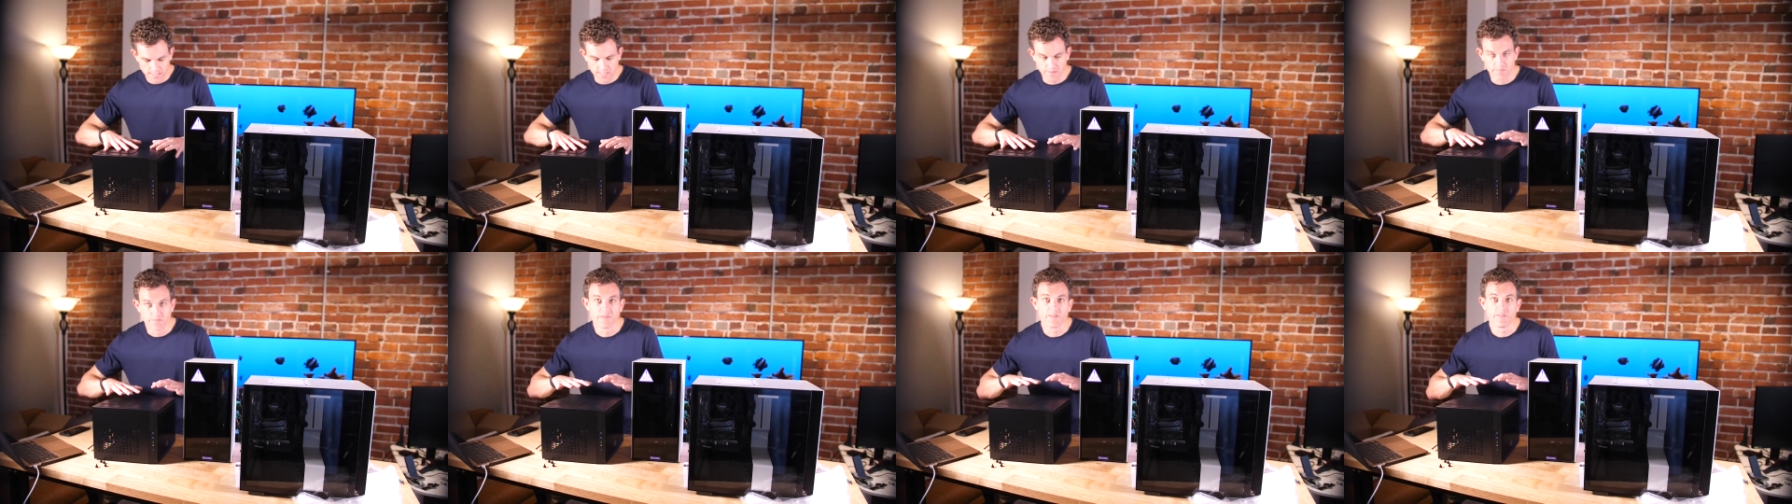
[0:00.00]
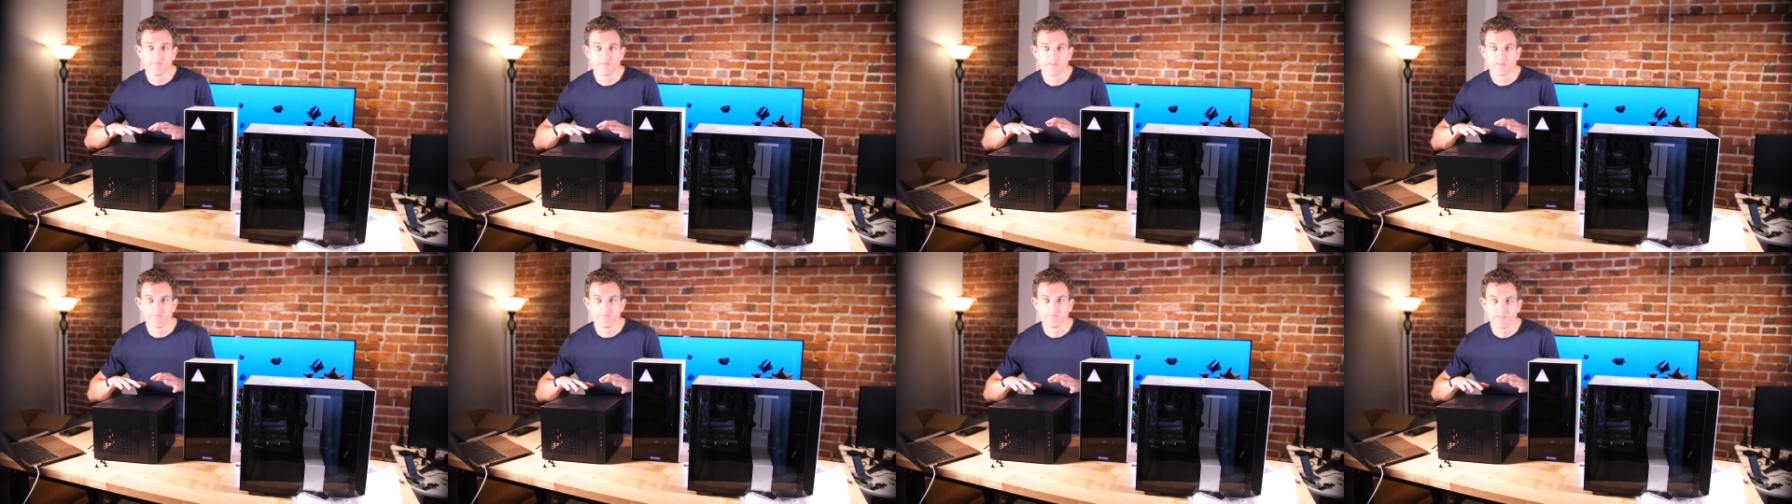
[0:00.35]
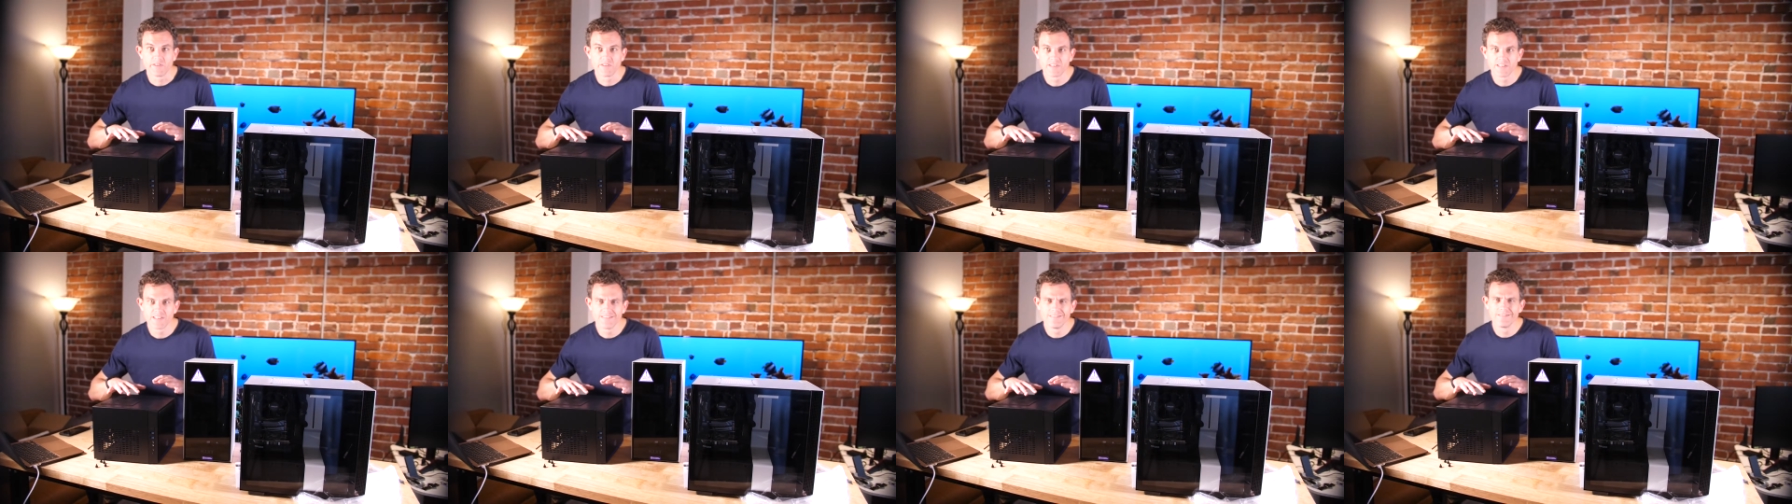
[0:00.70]
dimin
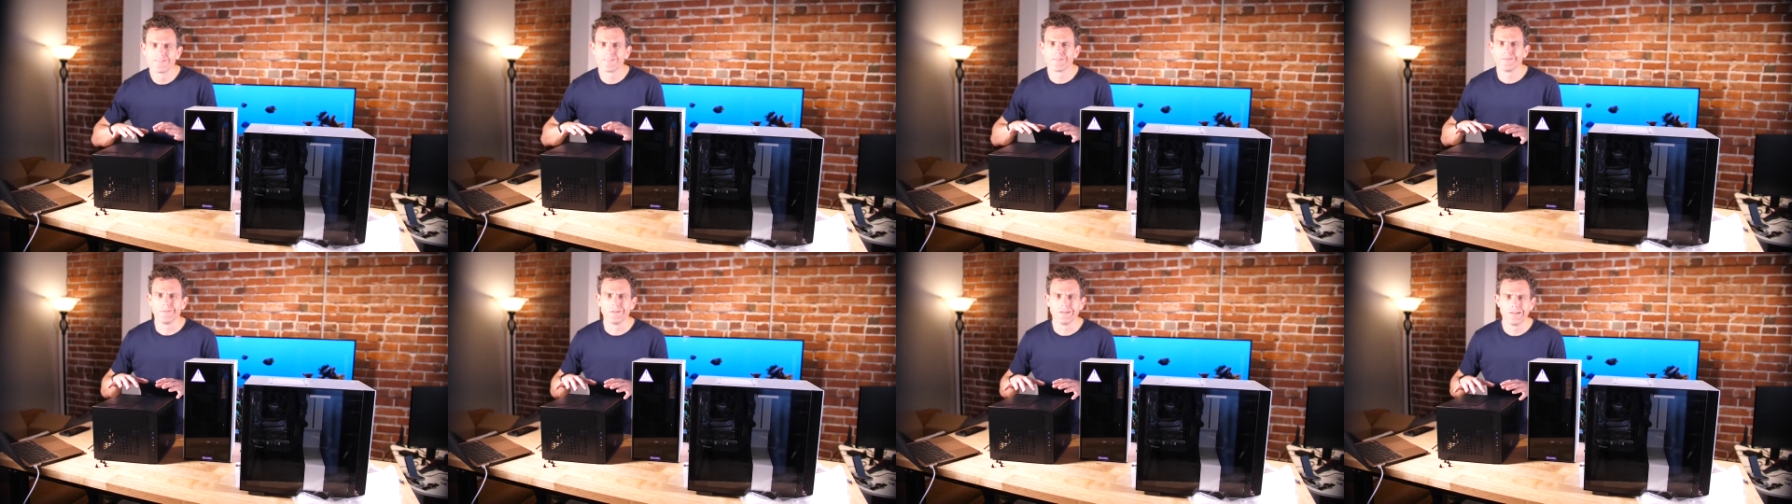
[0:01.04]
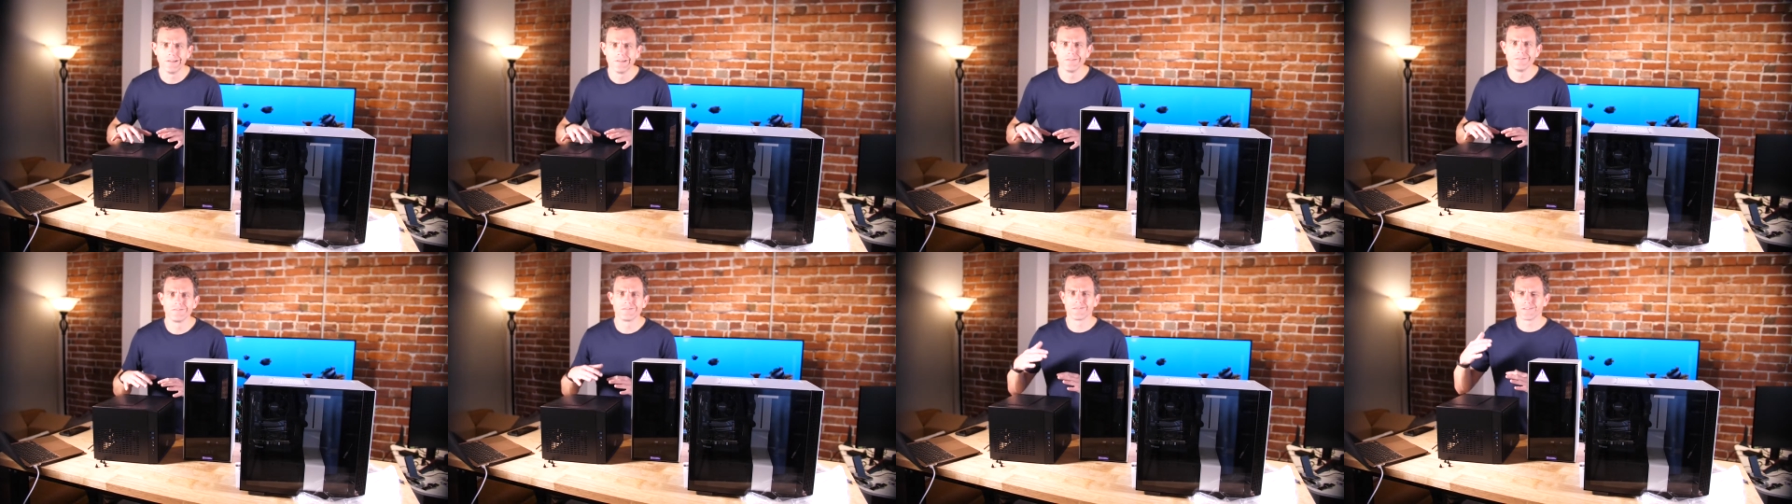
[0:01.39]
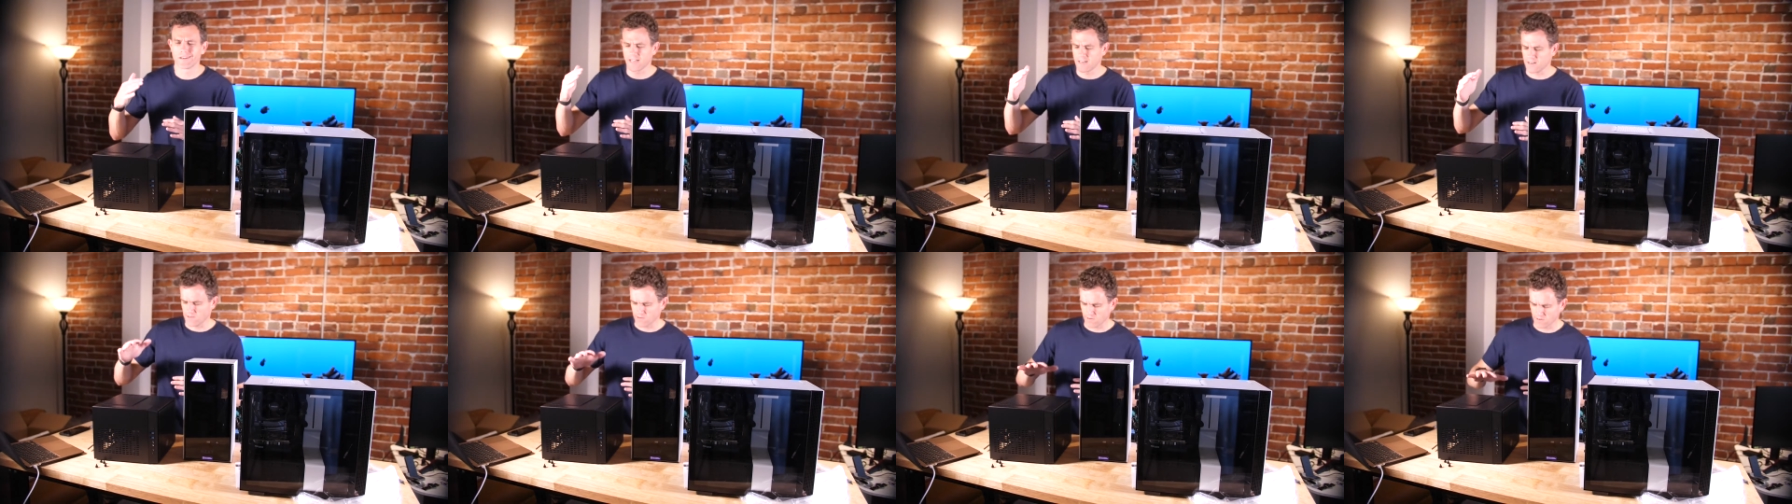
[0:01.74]
diminutive,
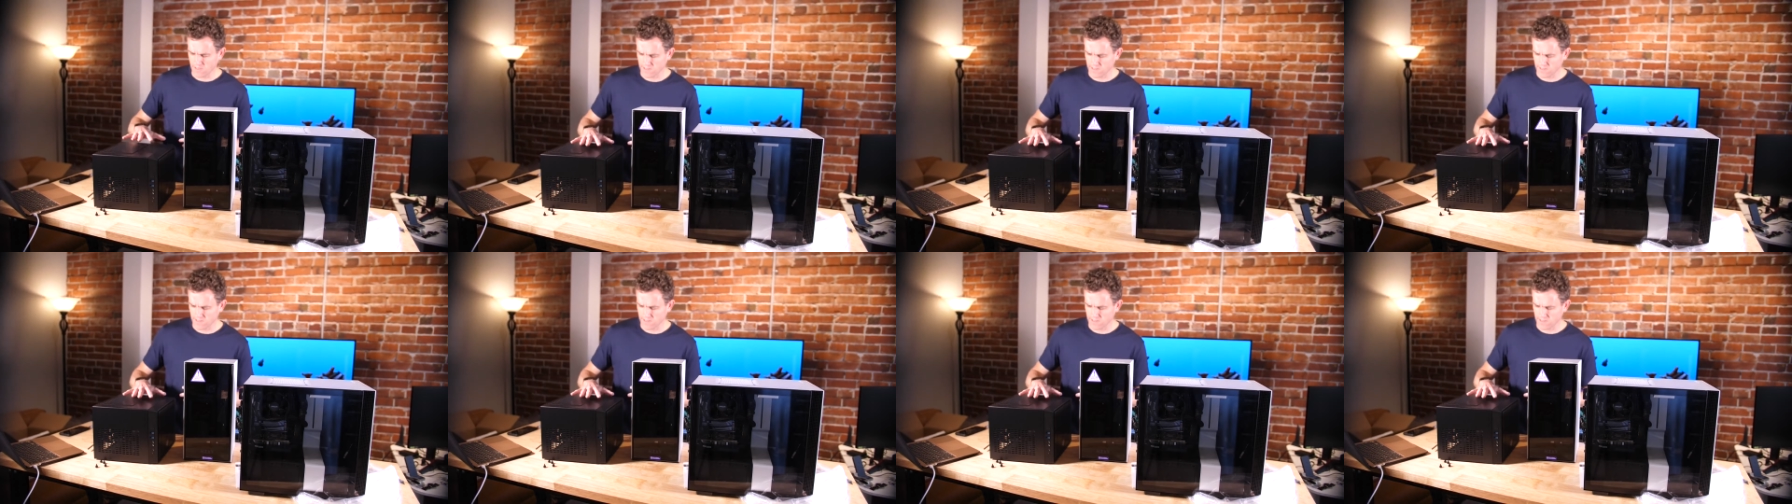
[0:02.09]
diminutive, uh,